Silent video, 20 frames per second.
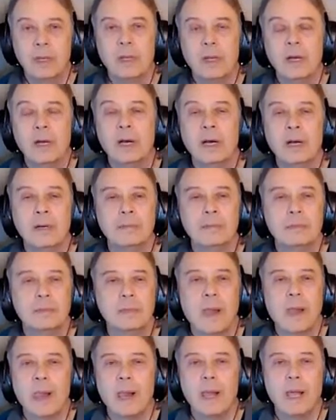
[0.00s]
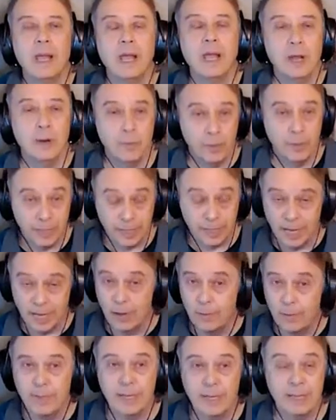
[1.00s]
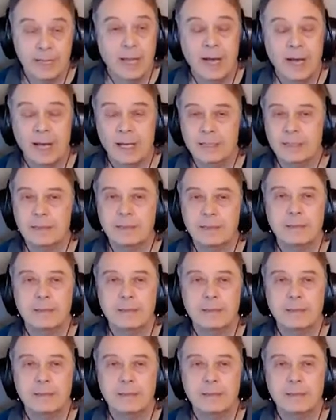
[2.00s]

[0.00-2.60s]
and really helped me a lot